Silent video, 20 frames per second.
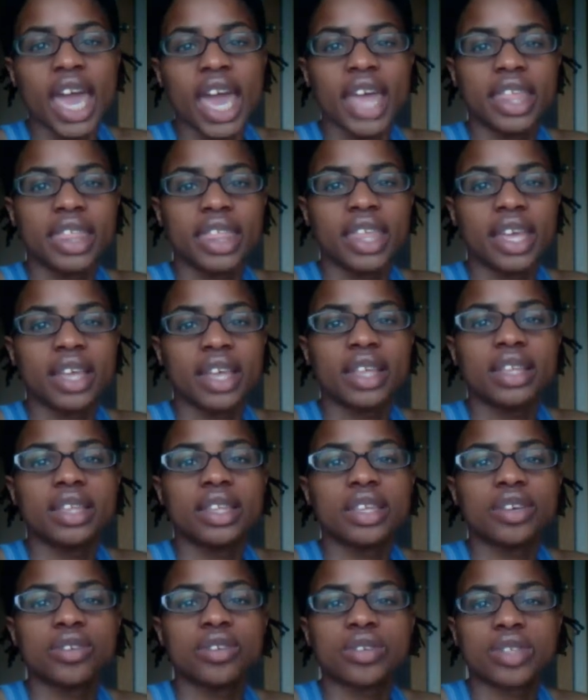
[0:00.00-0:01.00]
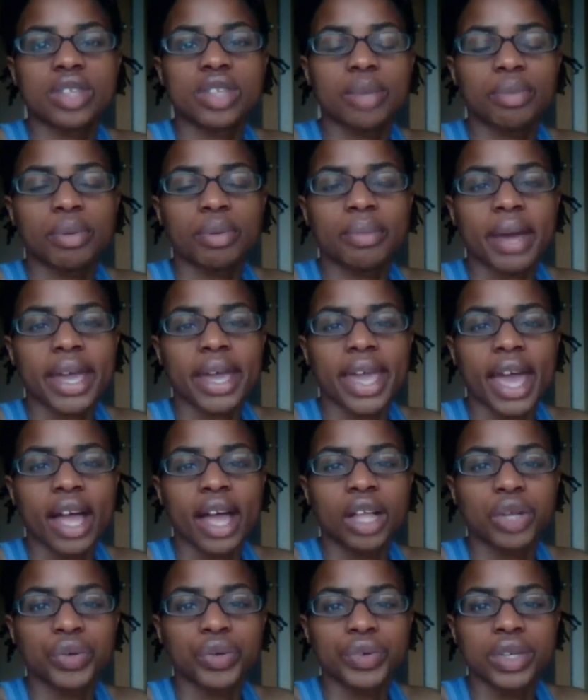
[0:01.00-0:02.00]
and then there's double my
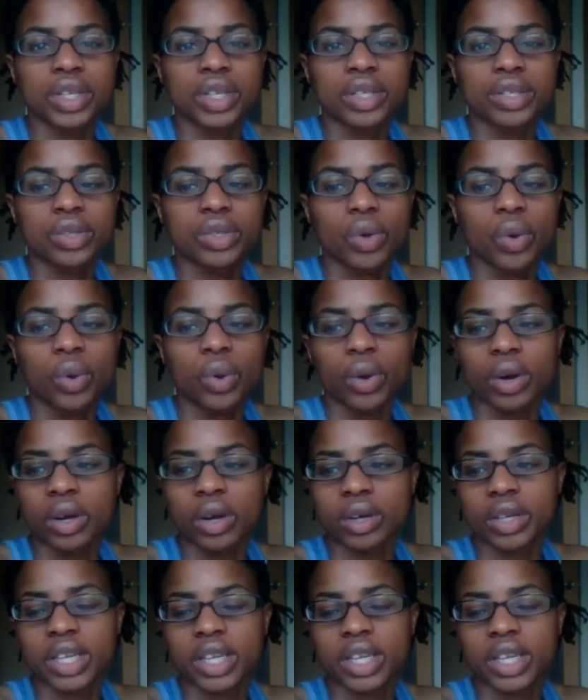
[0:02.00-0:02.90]
calories or